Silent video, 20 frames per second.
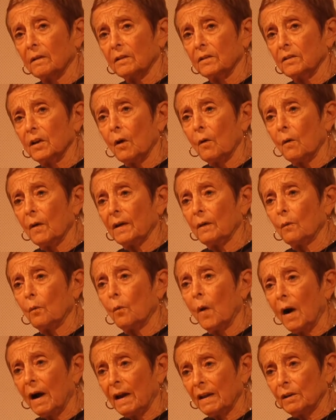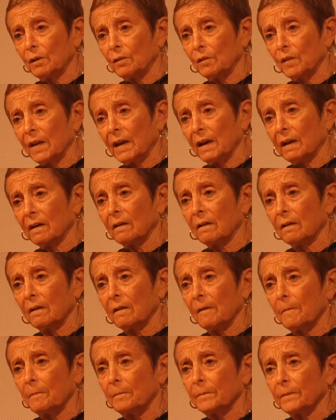knowing why you're there
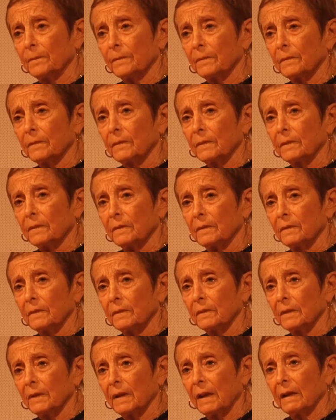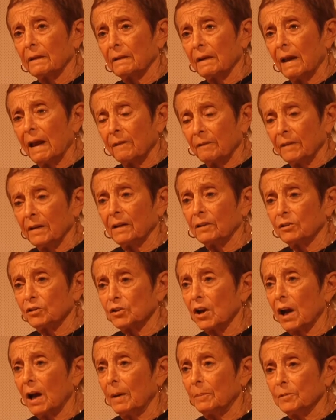and having a
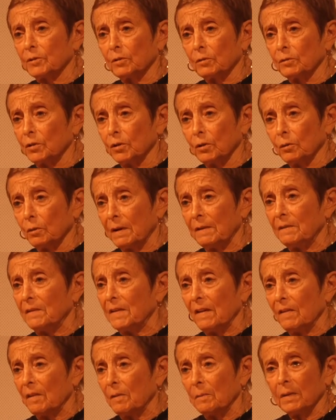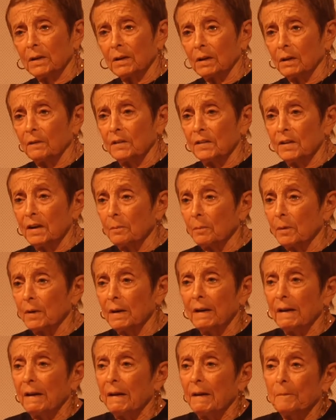job to do, even in the middle of a number,
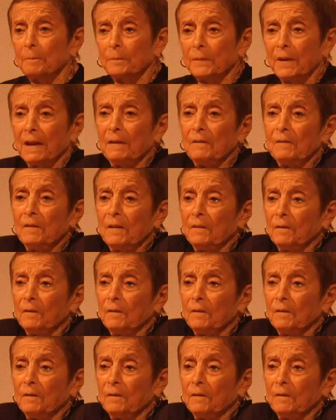even